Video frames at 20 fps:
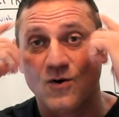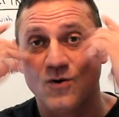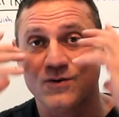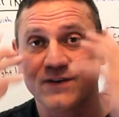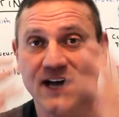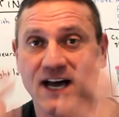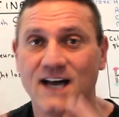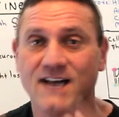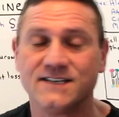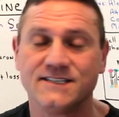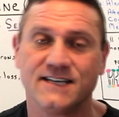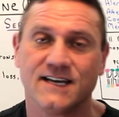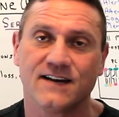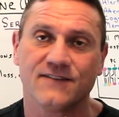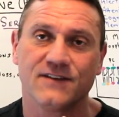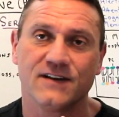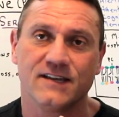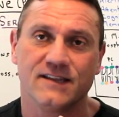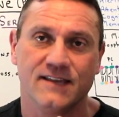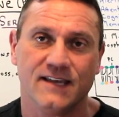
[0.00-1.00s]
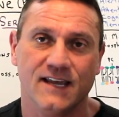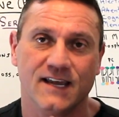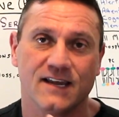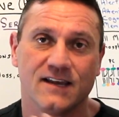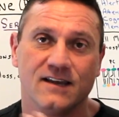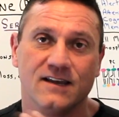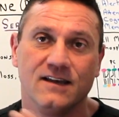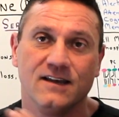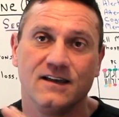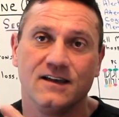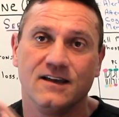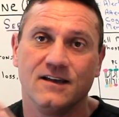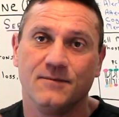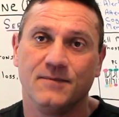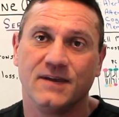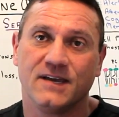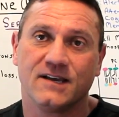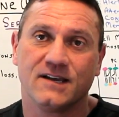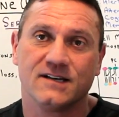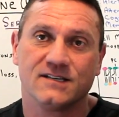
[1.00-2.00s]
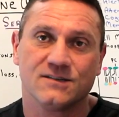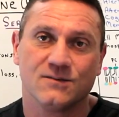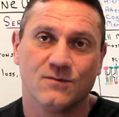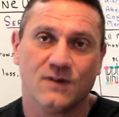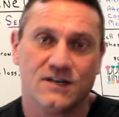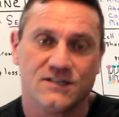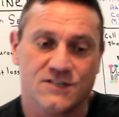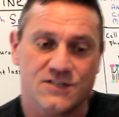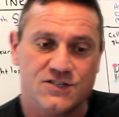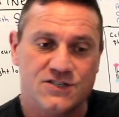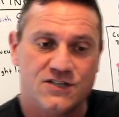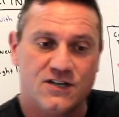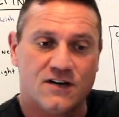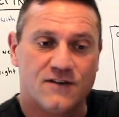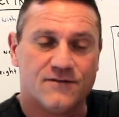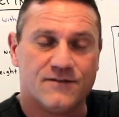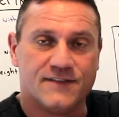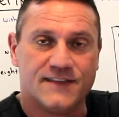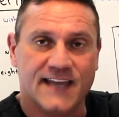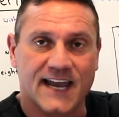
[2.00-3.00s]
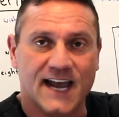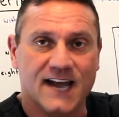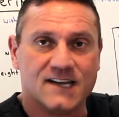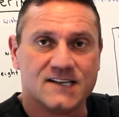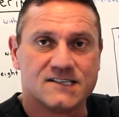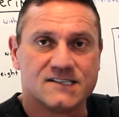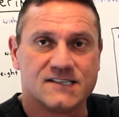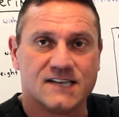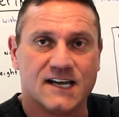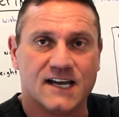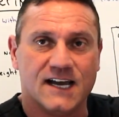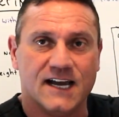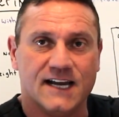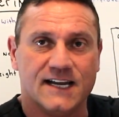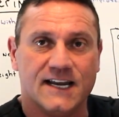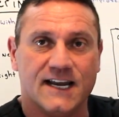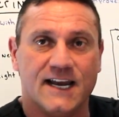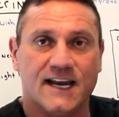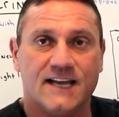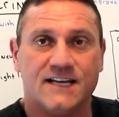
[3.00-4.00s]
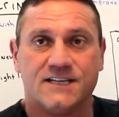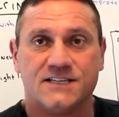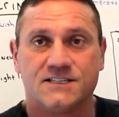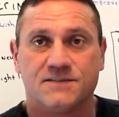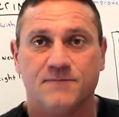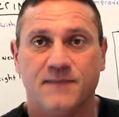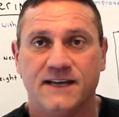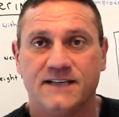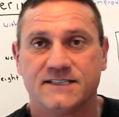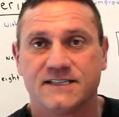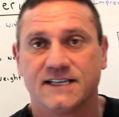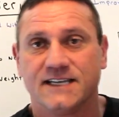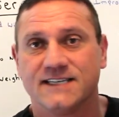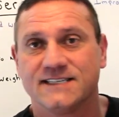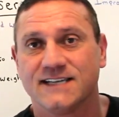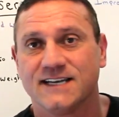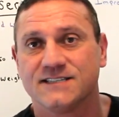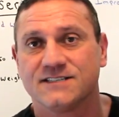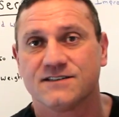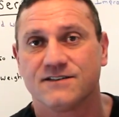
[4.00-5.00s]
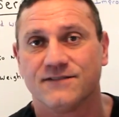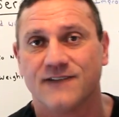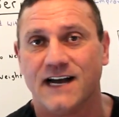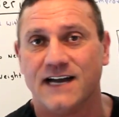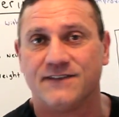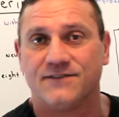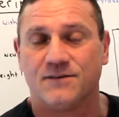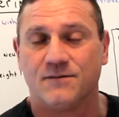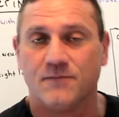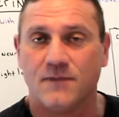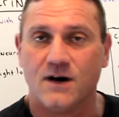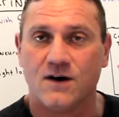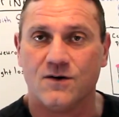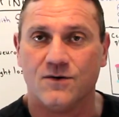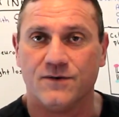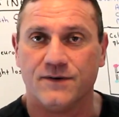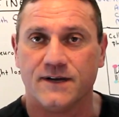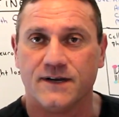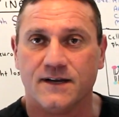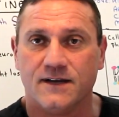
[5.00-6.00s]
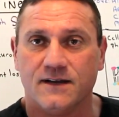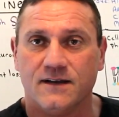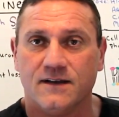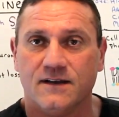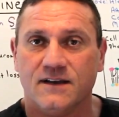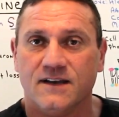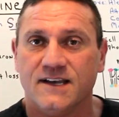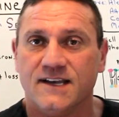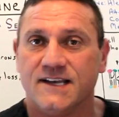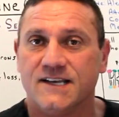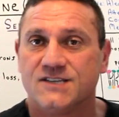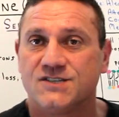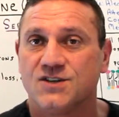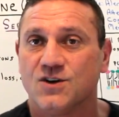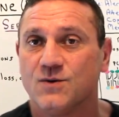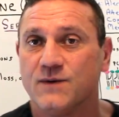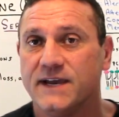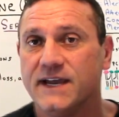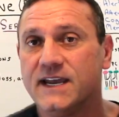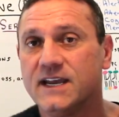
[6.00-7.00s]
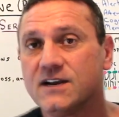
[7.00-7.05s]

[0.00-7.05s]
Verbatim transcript: to hold on to everything, because it wants to shove that aside and just basically is on survival mode. So